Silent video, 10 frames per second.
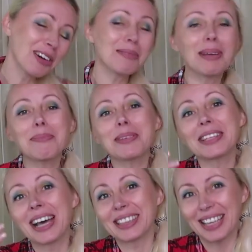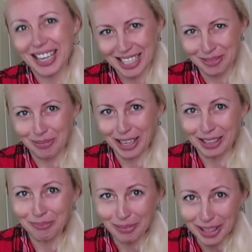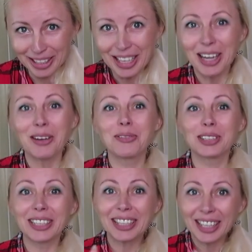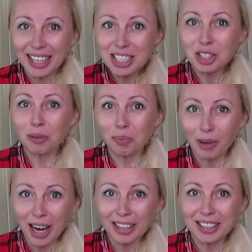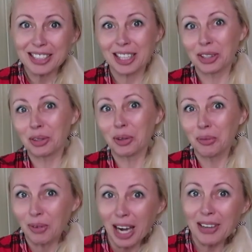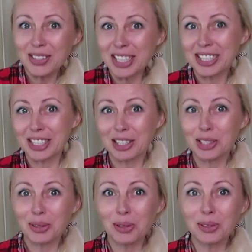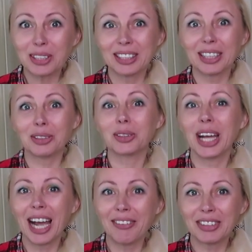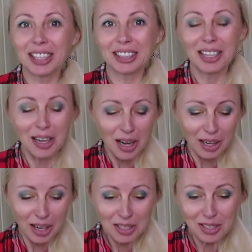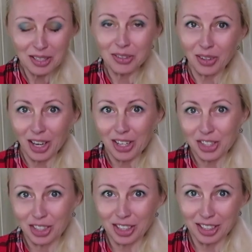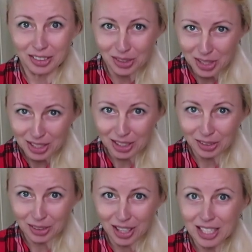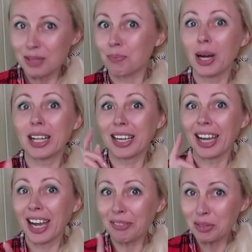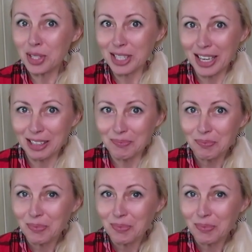well maybe not as bad but for the kids to practice like you know five six years old that they don't have yet concentration on those little dots but I have to say